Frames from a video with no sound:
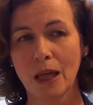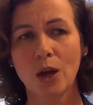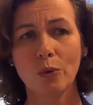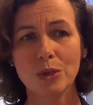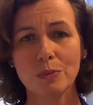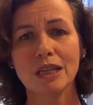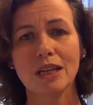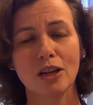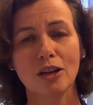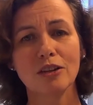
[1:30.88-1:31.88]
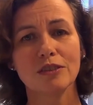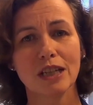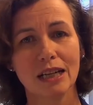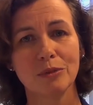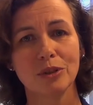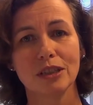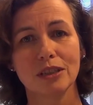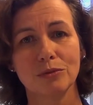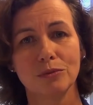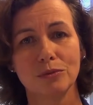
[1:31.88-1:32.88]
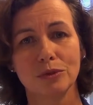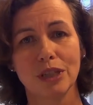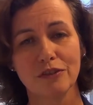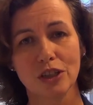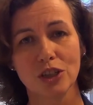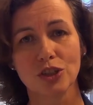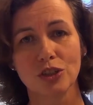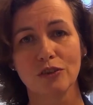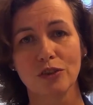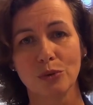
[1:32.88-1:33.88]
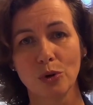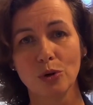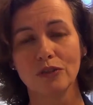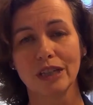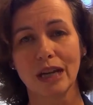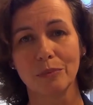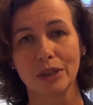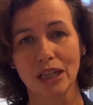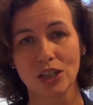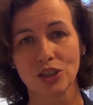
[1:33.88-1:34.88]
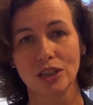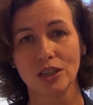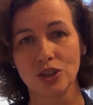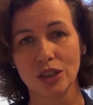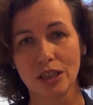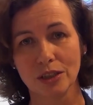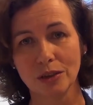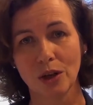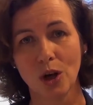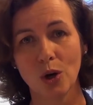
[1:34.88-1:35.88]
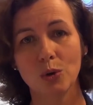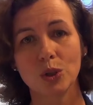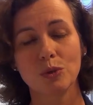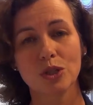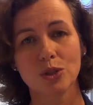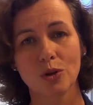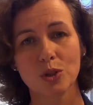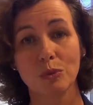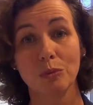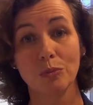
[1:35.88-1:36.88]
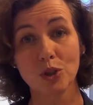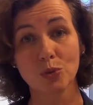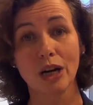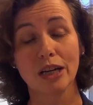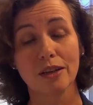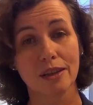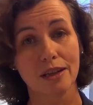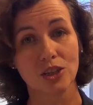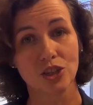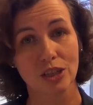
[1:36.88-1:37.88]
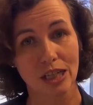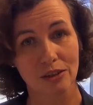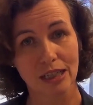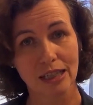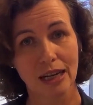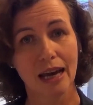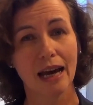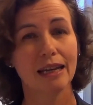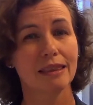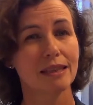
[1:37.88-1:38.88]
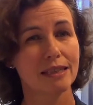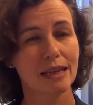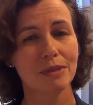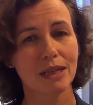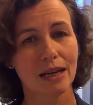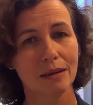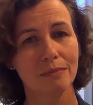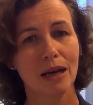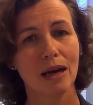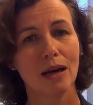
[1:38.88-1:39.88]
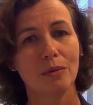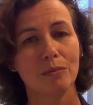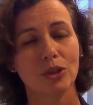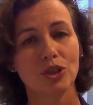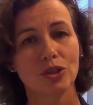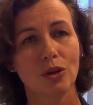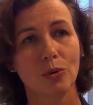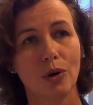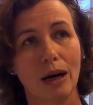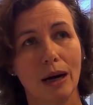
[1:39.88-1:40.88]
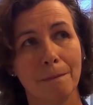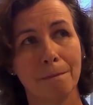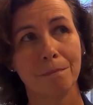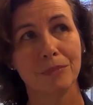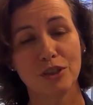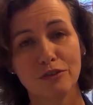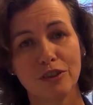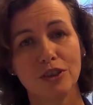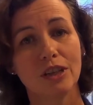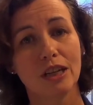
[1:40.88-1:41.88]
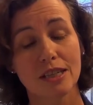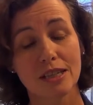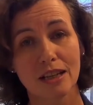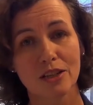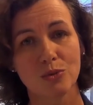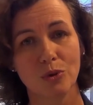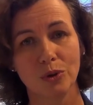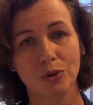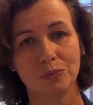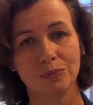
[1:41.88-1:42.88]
We spent a lot of time on the definition of the role of an application engineer, which we saw as being much wider than engineering, and at the same time much different than a sales role.